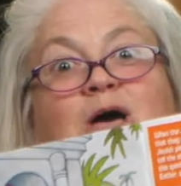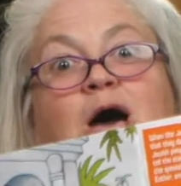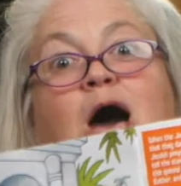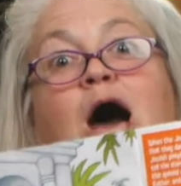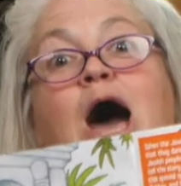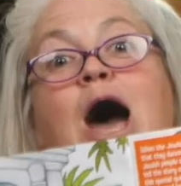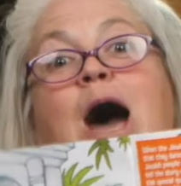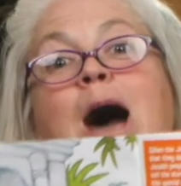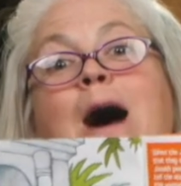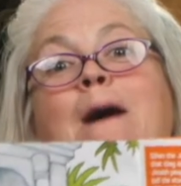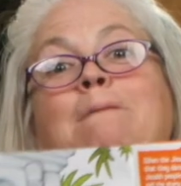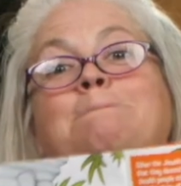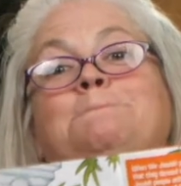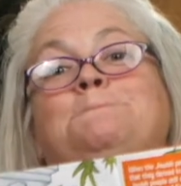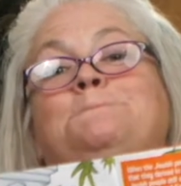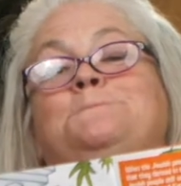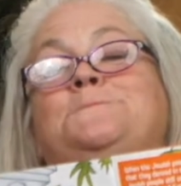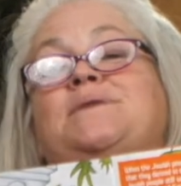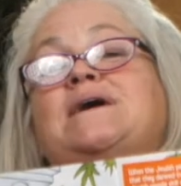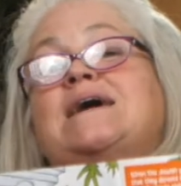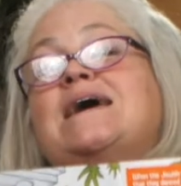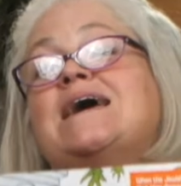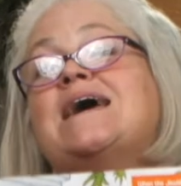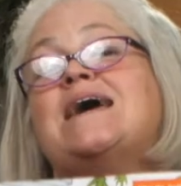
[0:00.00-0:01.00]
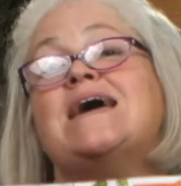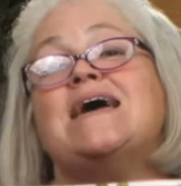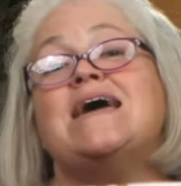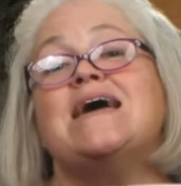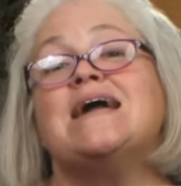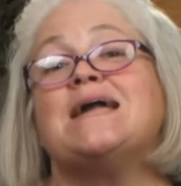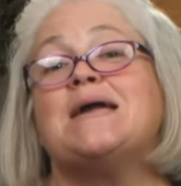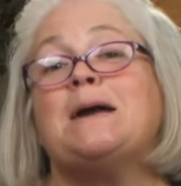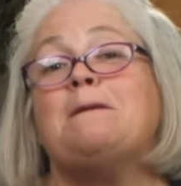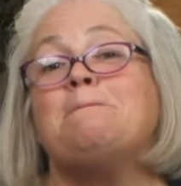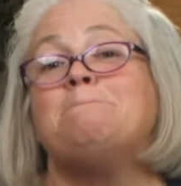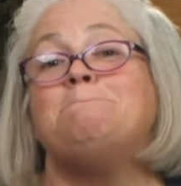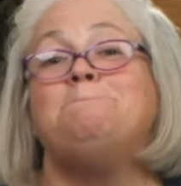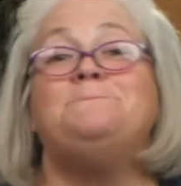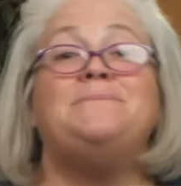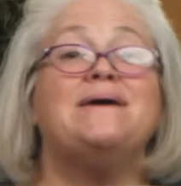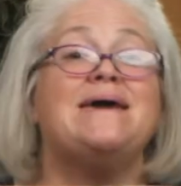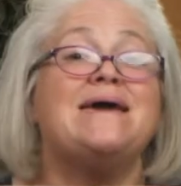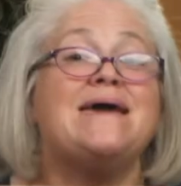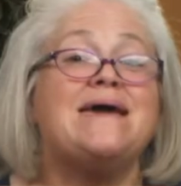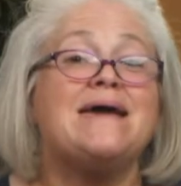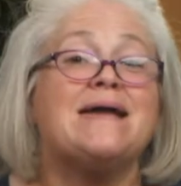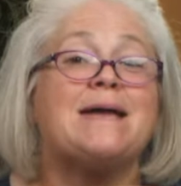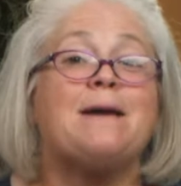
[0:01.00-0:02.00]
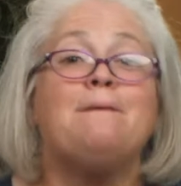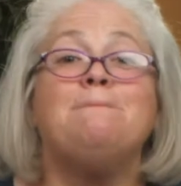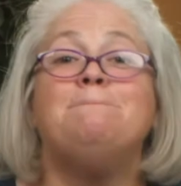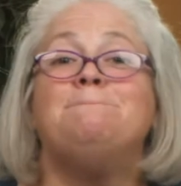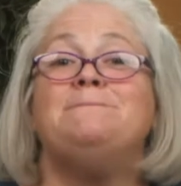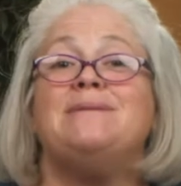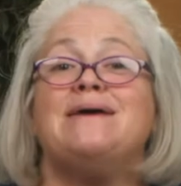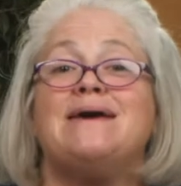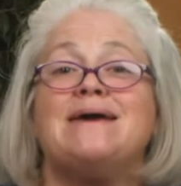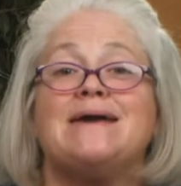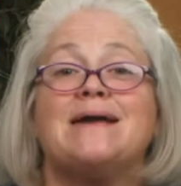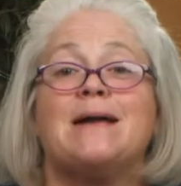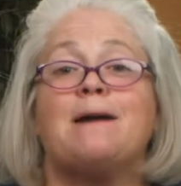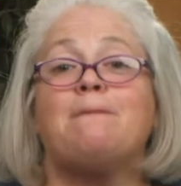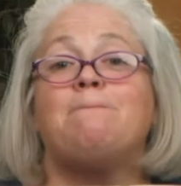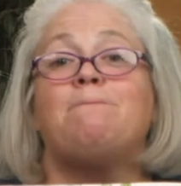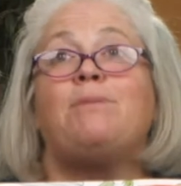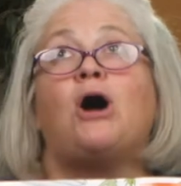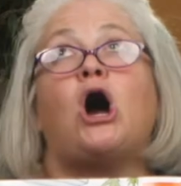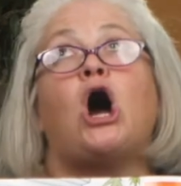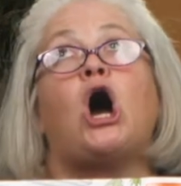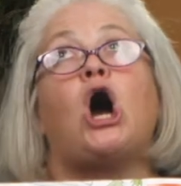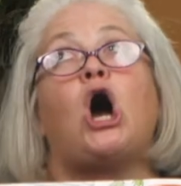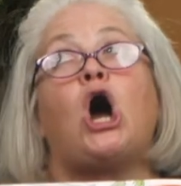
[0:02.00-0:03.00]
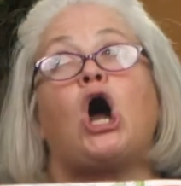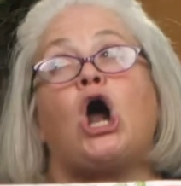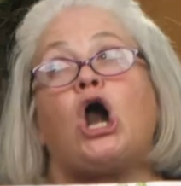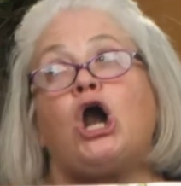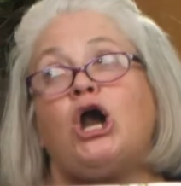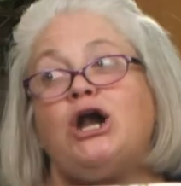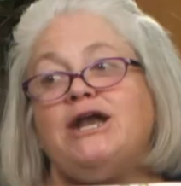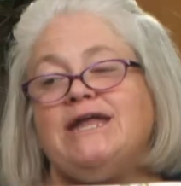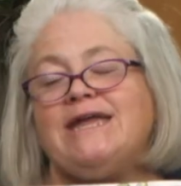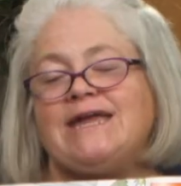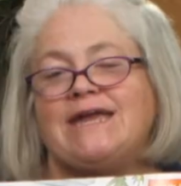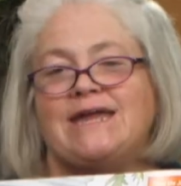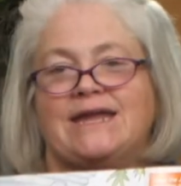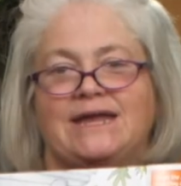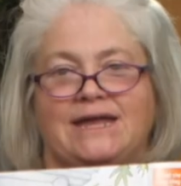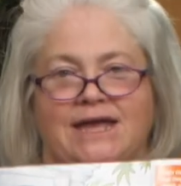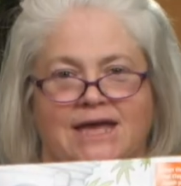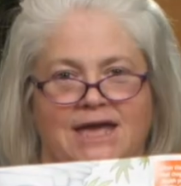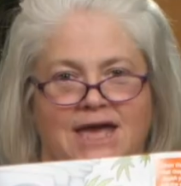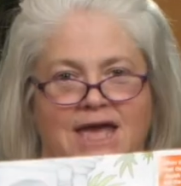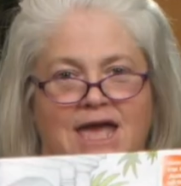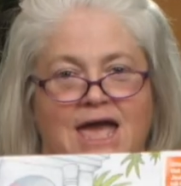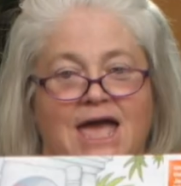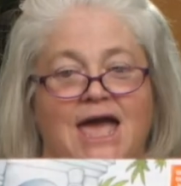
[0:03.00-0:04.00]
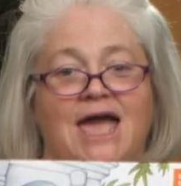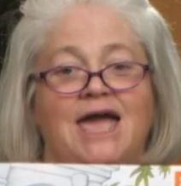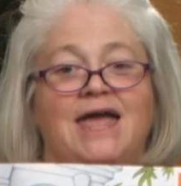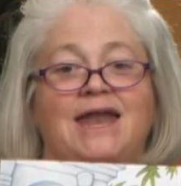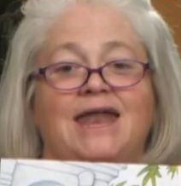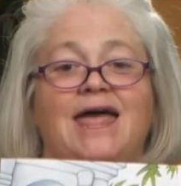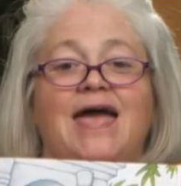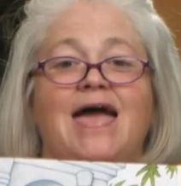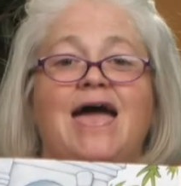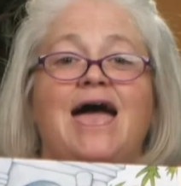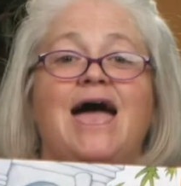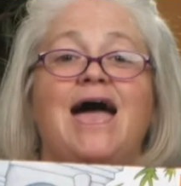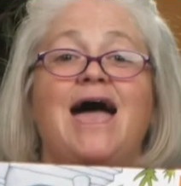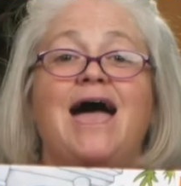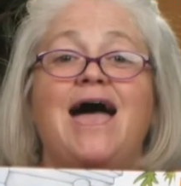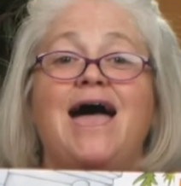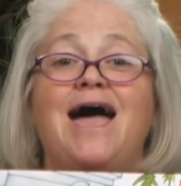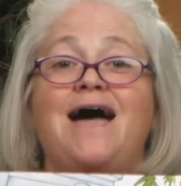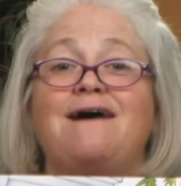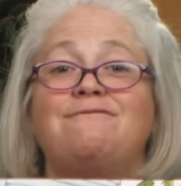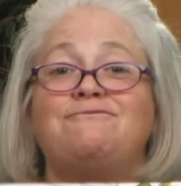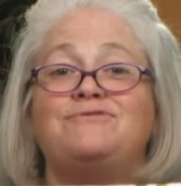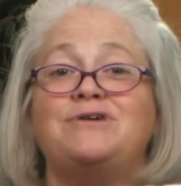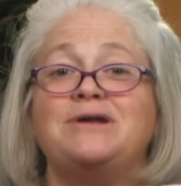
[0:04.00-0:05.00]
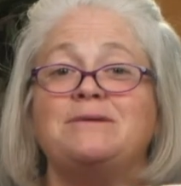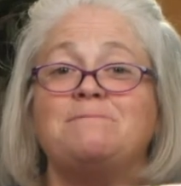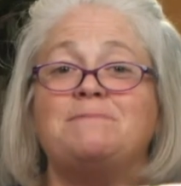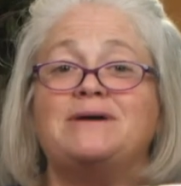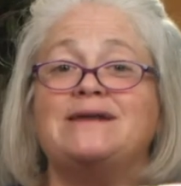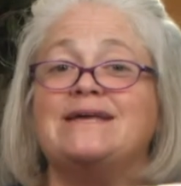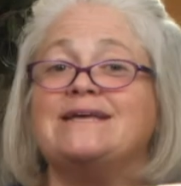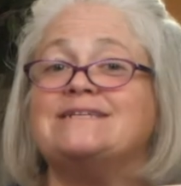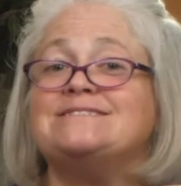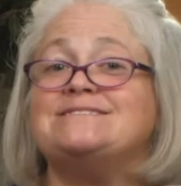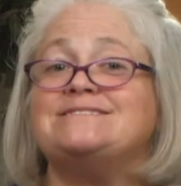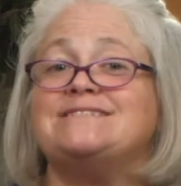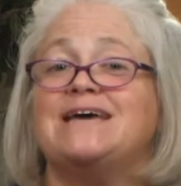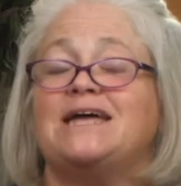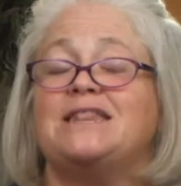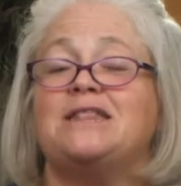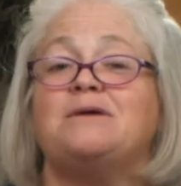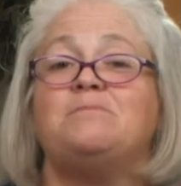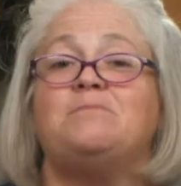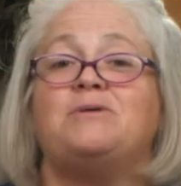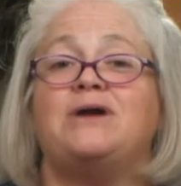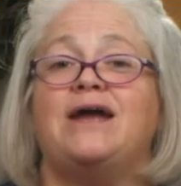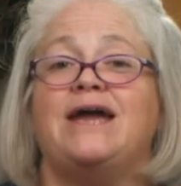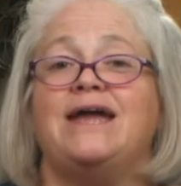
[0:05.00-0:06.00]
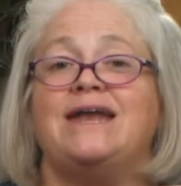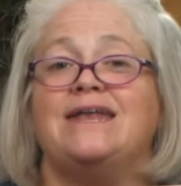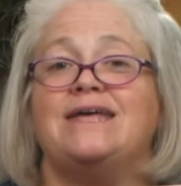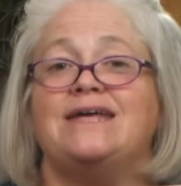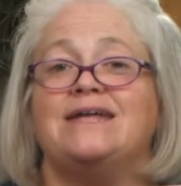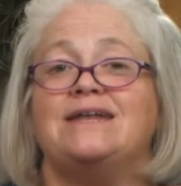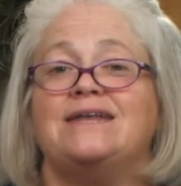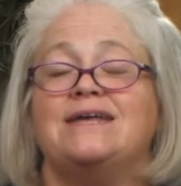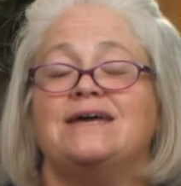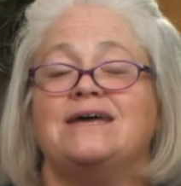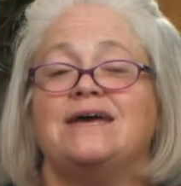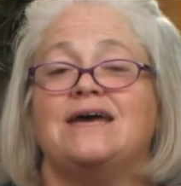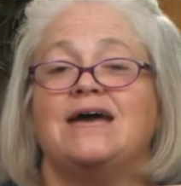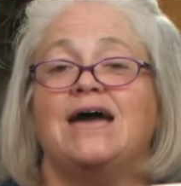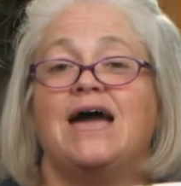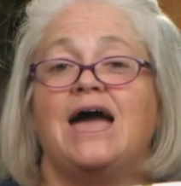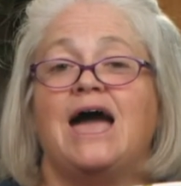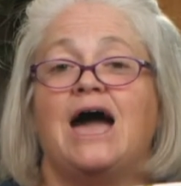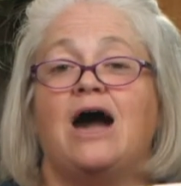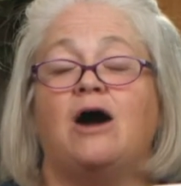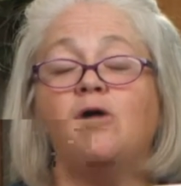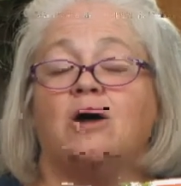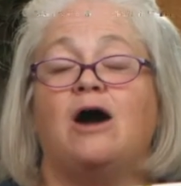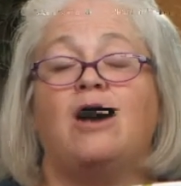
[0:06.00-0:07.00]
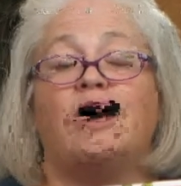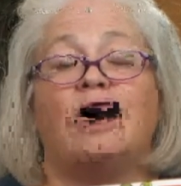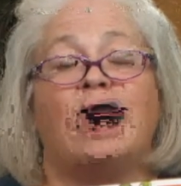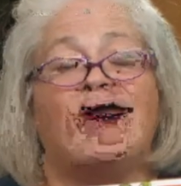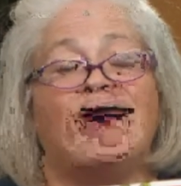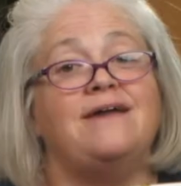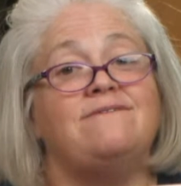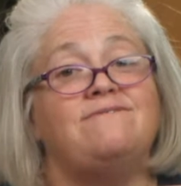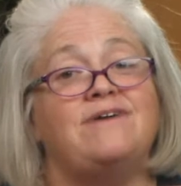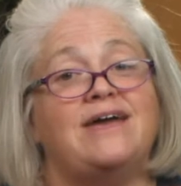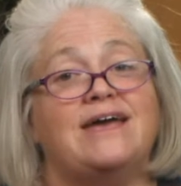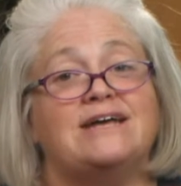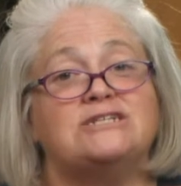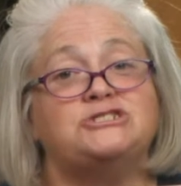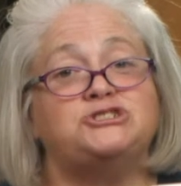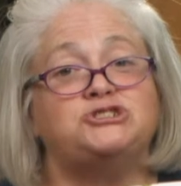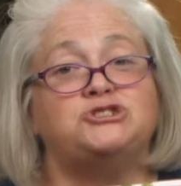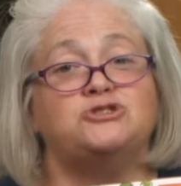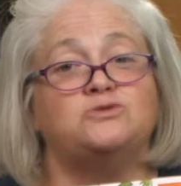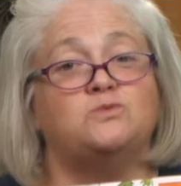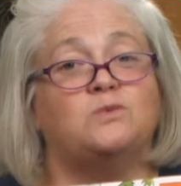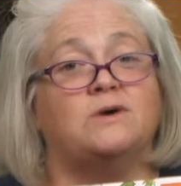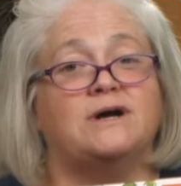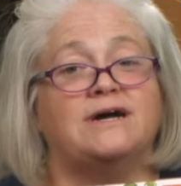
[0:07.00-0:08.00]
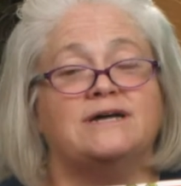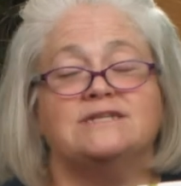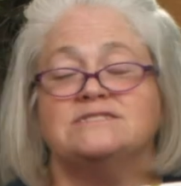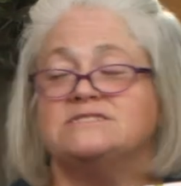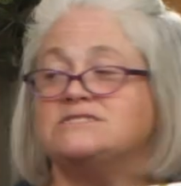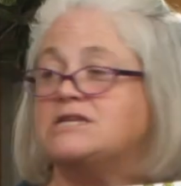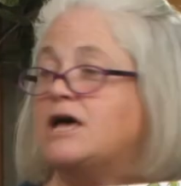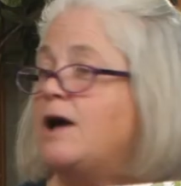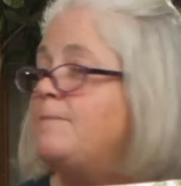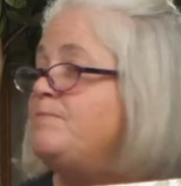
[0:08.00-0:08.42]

a big party. And everybody celebrated how brave Esther was